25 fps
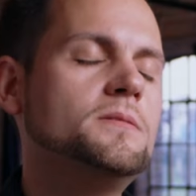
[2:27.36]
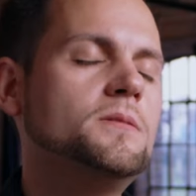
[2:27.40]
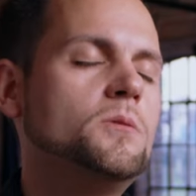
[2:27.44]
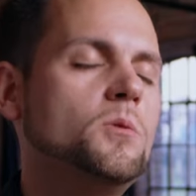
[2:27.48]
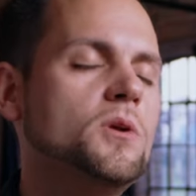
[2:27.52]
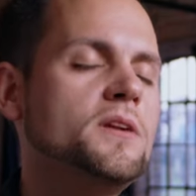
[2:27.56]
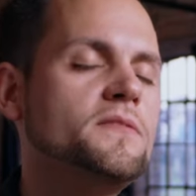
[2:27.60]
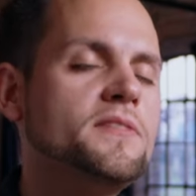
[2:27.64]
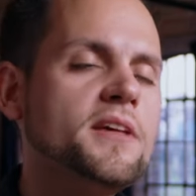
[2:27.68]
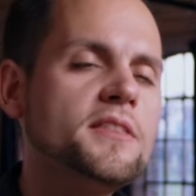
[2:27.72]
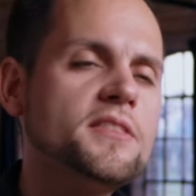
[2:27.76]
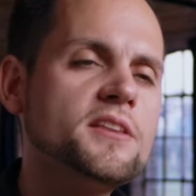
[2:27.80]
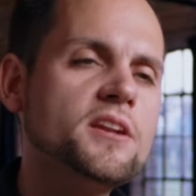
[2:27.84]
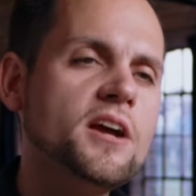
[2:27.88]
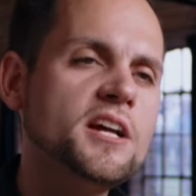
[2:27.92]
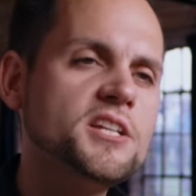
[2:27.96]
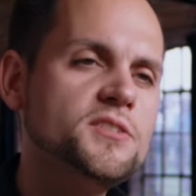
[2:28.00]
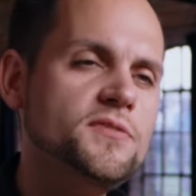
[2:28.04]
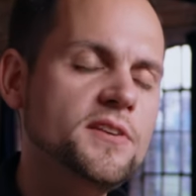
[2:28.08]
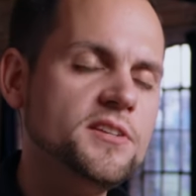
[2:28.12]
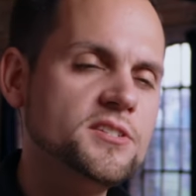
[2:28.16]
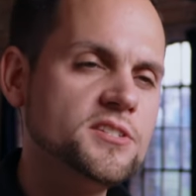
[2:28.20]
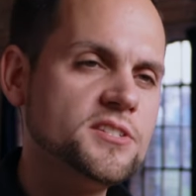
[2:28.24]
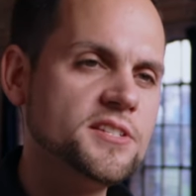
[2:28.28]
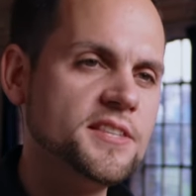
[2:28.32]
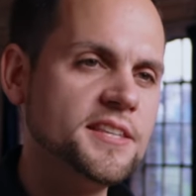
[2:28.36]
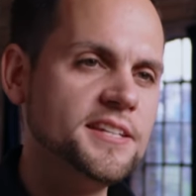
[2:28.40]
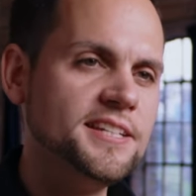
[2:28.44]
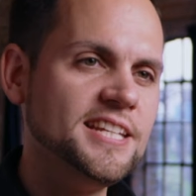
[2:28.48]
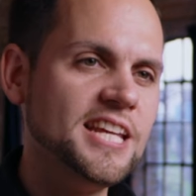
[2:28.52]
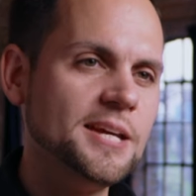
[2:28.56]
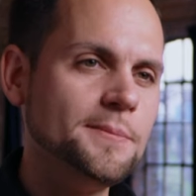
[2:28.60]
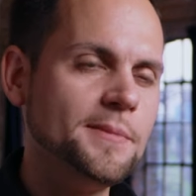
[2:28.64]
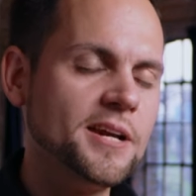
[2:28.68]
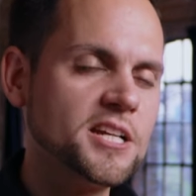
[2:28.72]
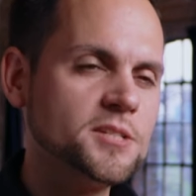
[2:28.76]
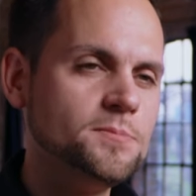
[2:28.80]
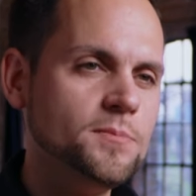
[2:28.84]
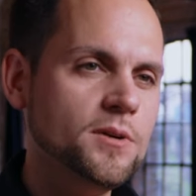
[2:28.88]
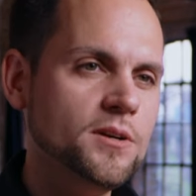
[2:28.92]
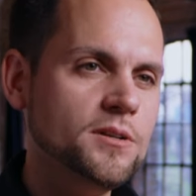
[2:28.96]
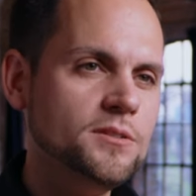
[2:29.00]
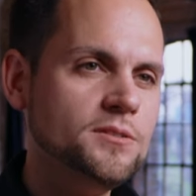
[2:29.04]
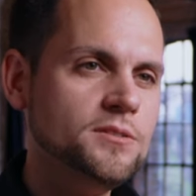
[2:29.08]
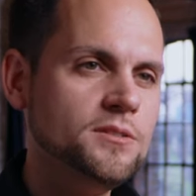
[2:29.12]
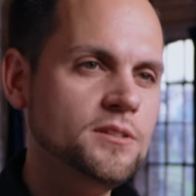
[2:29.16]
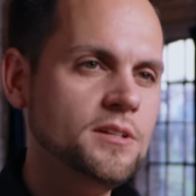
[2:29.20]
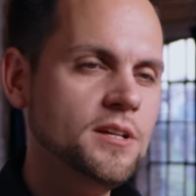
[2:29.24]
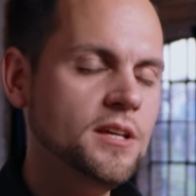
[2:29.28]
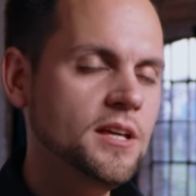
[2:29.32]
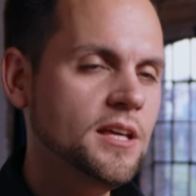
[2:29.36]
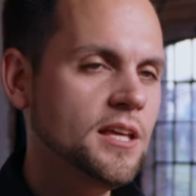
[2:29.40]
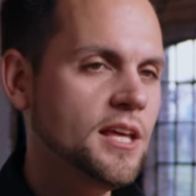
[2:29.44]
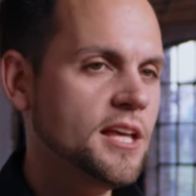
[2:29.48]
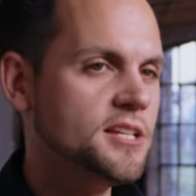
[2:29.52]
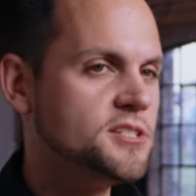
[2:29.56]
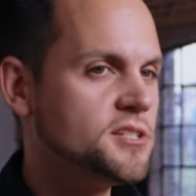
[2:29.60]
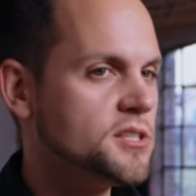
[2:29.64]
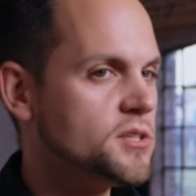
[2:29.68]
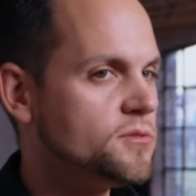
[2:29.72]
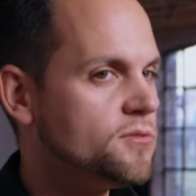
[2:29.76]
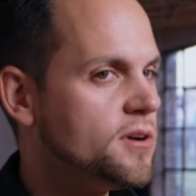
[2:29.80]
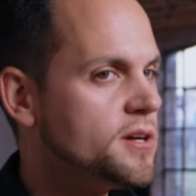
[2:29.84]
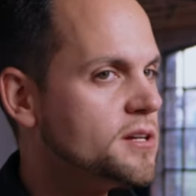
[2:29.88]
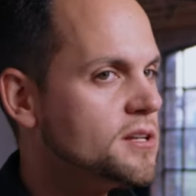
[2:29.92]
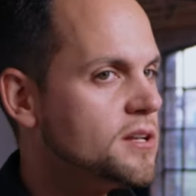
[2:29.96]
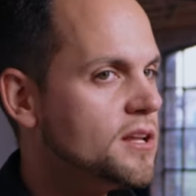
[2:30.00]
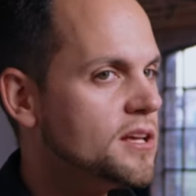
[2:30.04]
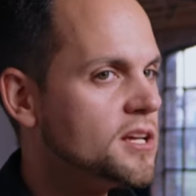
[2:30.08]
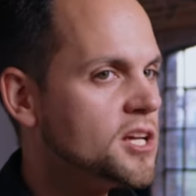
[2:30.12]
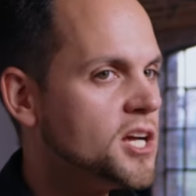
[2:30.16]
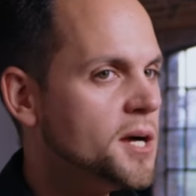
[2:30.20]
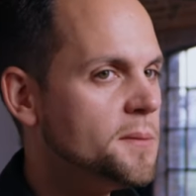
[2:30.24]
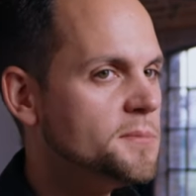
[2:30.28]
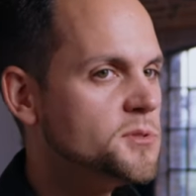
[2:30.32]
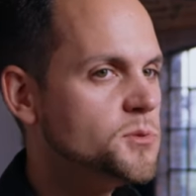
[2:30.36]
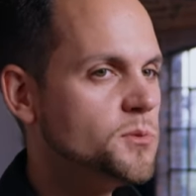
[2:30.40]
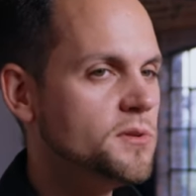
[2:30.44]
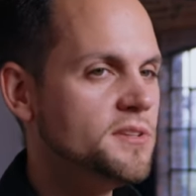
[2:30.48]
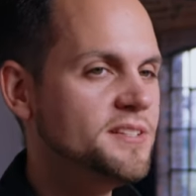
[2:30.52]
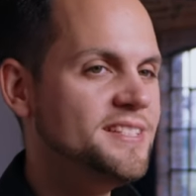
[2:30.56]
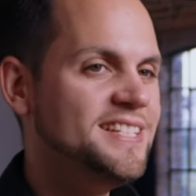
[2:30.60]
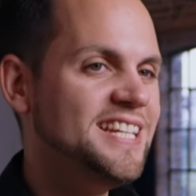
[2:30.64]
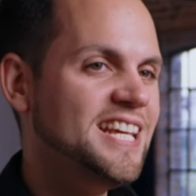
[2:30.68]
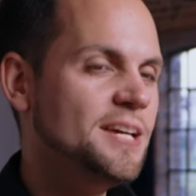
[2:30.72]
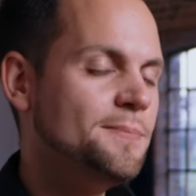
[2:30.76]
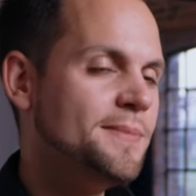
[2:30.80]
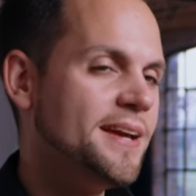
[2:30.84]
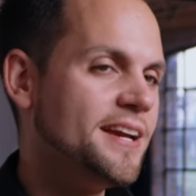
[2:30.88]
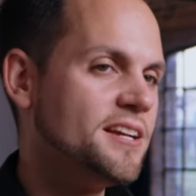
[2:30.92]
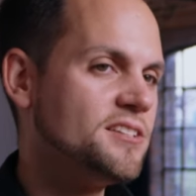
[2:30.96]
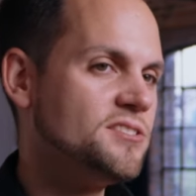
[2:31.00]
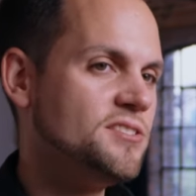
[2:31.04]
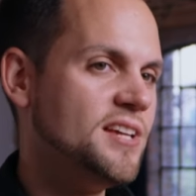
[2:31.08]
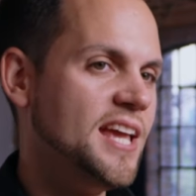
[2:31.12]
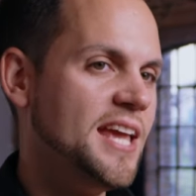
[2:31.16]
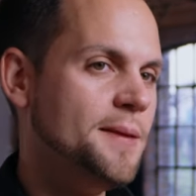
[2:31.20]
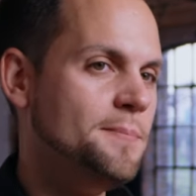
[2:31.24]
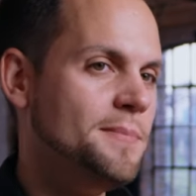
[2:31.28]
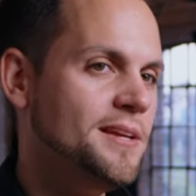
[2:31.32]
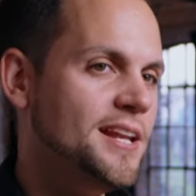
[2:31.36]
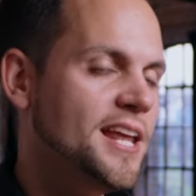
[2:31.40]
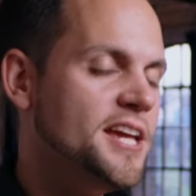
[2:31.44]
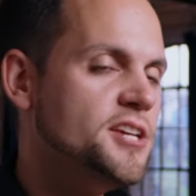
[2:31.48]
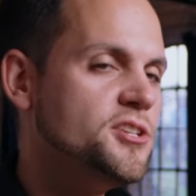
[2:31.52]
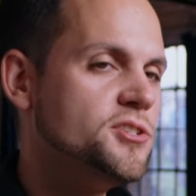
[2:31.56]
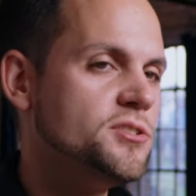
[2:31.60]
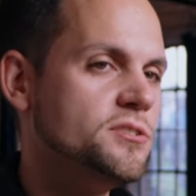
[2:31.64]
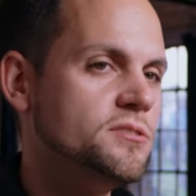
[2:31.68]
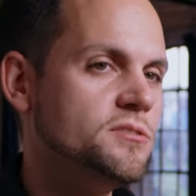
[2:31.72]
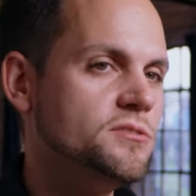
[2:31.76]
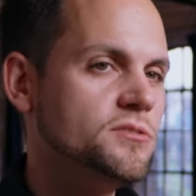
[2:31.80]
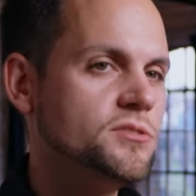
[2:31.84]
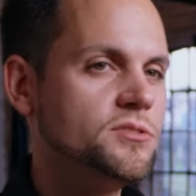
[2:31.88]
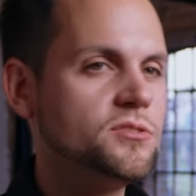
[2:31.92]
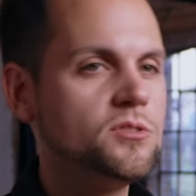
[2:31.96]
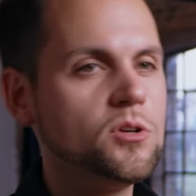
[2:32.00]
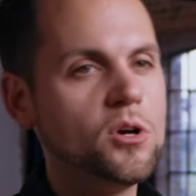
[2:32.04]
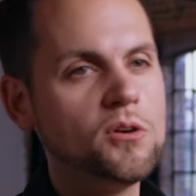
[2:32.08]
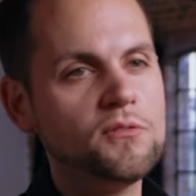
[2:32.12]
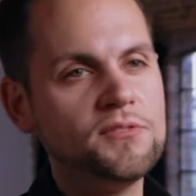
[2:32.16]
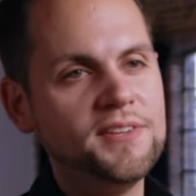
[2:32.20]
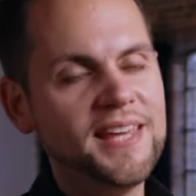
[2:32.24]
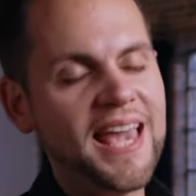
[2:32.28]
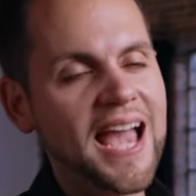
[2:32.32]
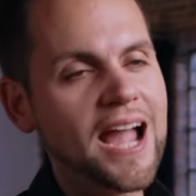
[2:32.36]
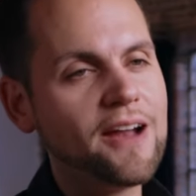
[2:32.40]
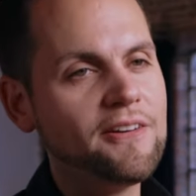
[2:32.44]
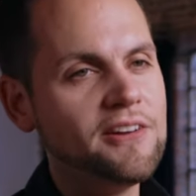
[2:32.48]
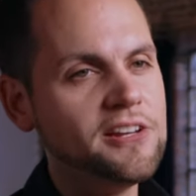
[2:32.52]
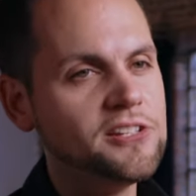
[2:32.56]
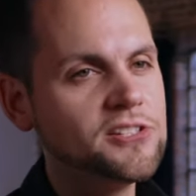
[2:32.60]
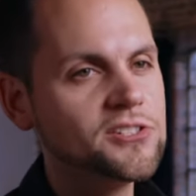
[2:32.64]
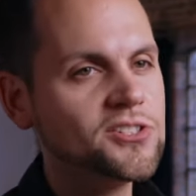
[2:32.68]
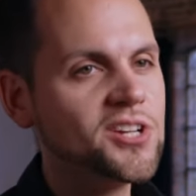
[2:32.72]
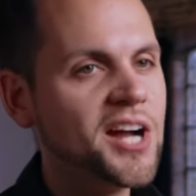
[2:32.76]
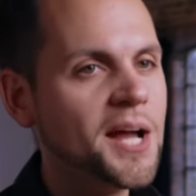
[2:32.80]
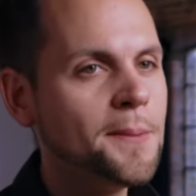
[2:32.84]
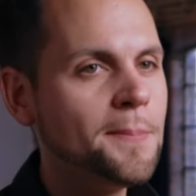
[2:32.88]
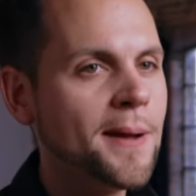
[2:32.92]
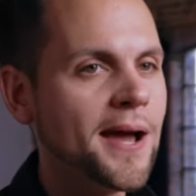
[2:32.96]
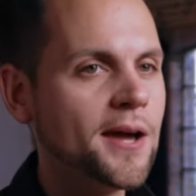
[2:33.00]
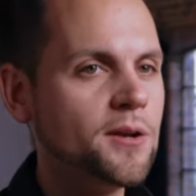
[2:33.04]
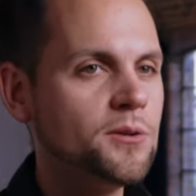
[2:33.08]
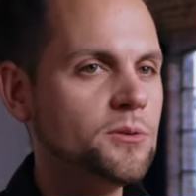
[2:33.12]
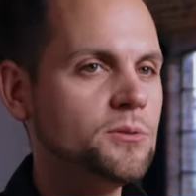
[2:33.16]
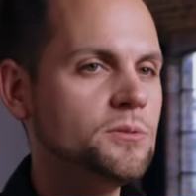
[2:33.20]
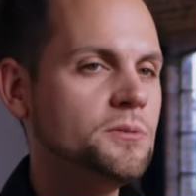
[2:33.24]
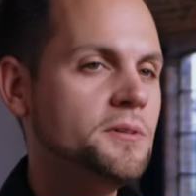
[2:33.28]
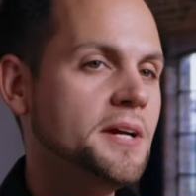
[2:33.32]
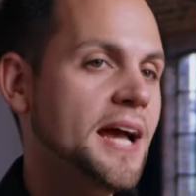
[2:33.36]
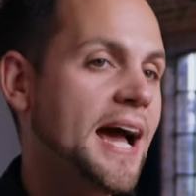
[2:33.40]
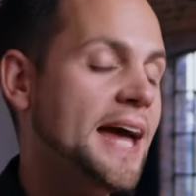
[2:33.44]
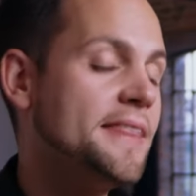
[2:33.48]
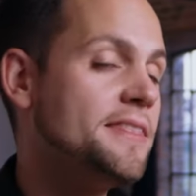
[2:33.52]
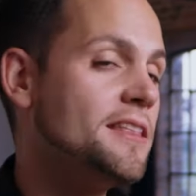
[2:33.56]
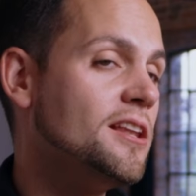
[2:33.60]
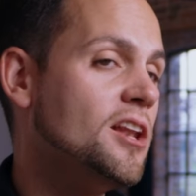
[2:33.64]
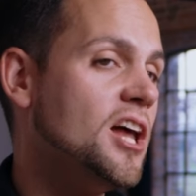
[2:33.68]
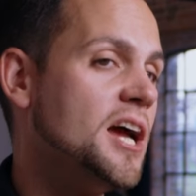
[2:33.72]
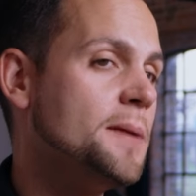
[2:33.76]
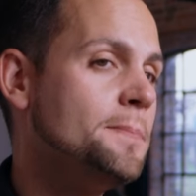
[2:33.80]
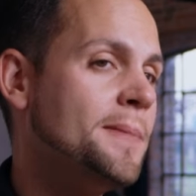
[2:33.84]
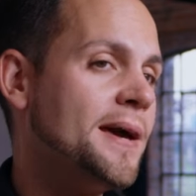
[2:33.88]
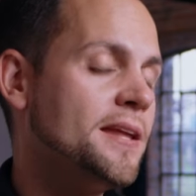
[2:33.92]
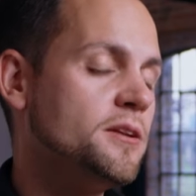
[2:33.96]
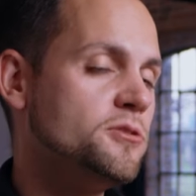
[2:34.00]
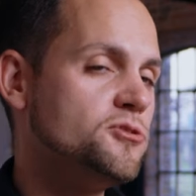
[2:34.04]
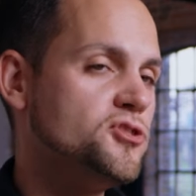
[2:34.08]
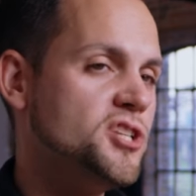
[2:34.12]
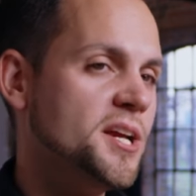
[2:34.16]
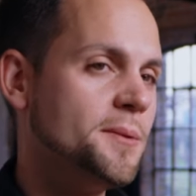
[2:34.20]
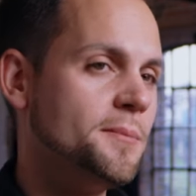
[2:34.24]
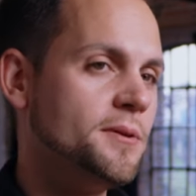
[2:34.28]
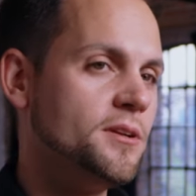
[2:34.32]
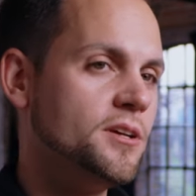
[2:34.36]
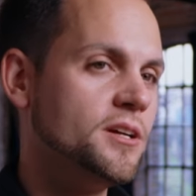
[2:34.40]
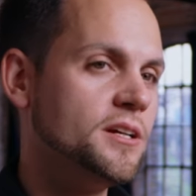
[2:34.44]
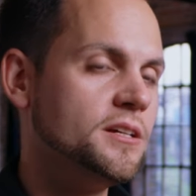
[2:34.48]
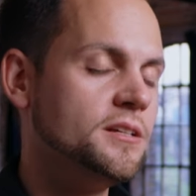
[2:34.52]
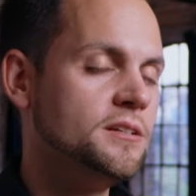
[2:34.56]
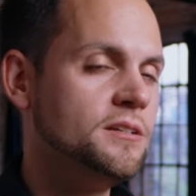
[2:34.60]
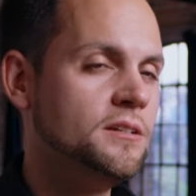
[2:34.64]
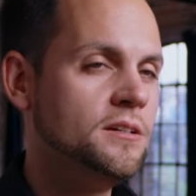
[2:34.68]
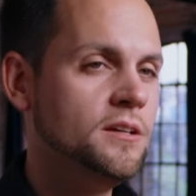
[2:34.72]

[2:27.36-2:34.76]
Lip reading: One of the other nice features in the DMX mode is that the Rotolight comes with DMX emulations of the ARRI Sky Panel and the Light Panel Gemini,